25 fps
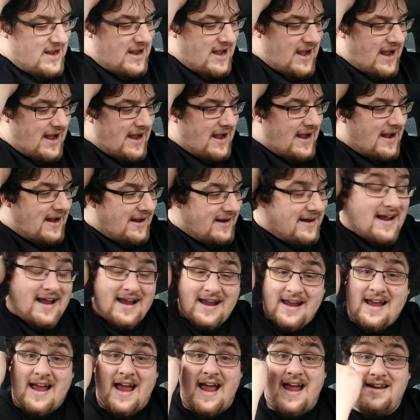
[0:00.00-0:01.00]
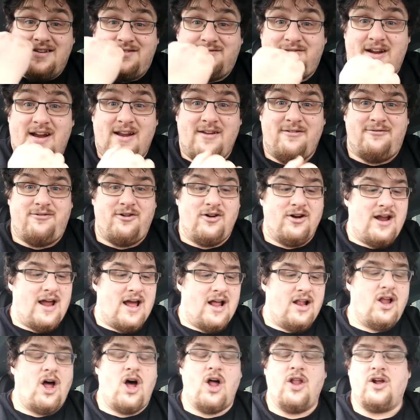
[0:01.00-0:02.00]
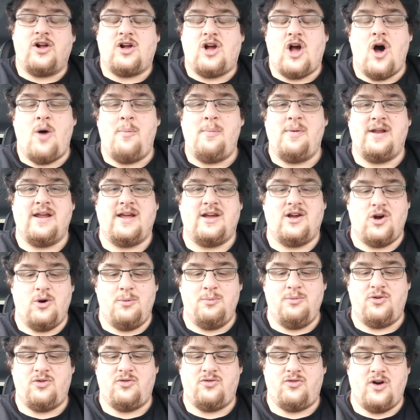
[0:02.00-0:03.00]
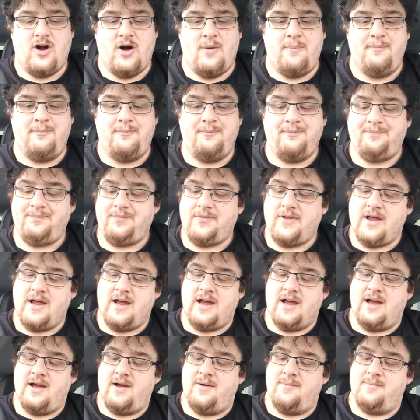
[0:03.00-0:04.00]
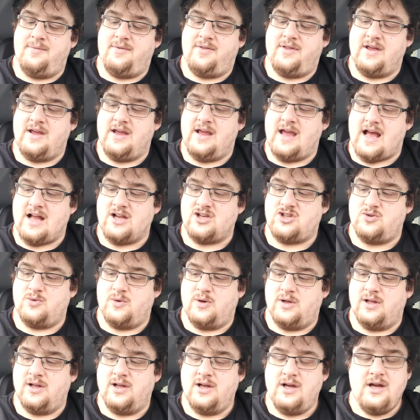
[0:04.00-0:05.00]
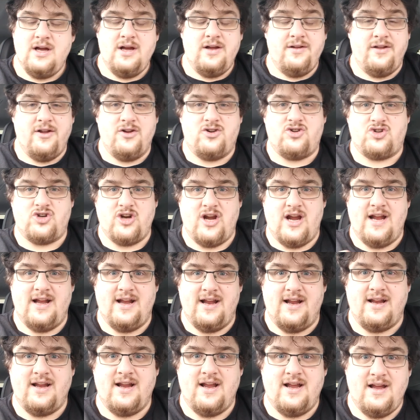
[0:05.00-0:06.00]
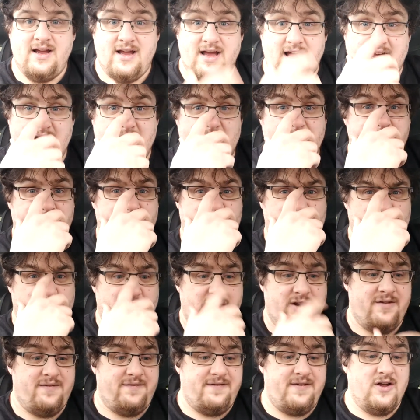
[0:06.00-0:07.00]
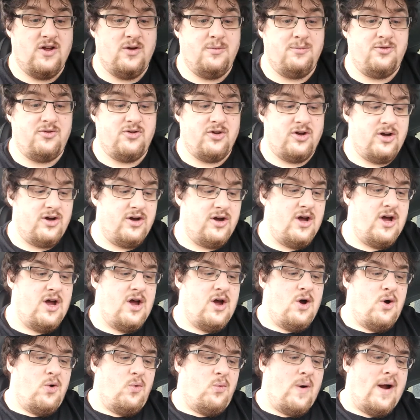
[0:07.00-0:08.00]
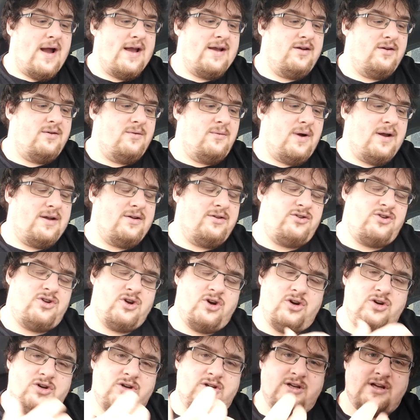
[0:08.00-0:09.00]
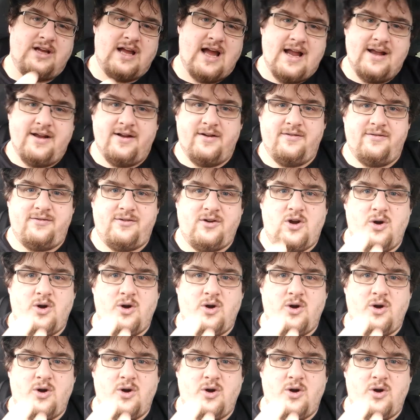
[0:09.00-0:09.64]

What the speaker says: and it is very funny. A lot of the comedy comes from the training during the film. So when Doug kind of